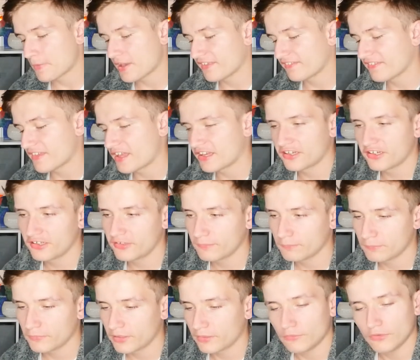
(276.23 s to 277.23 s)
My
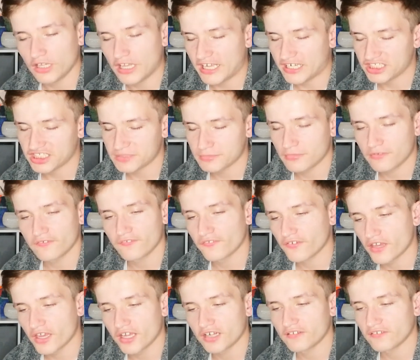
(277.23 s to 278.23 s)
second, my, well actually my
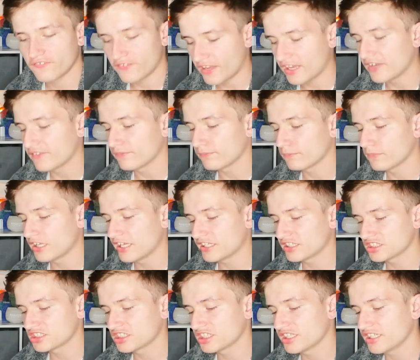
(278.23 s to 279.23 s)
third fave, well
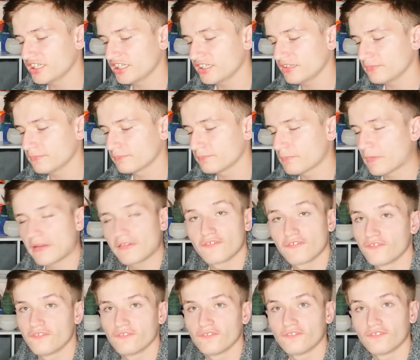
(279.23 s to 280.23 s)
actually my
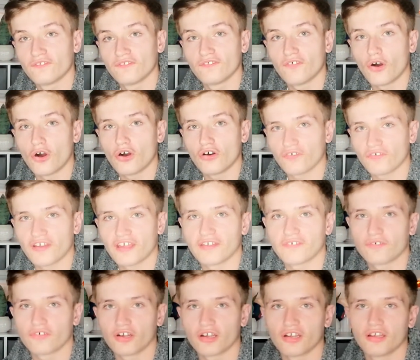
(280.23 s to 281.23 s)
fourth
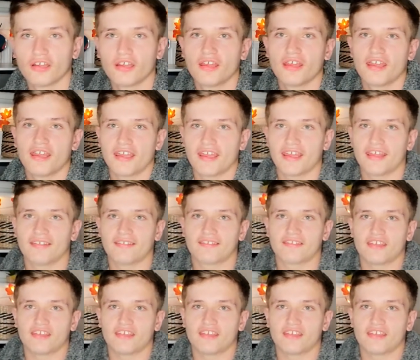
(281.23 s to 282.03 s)
favourite is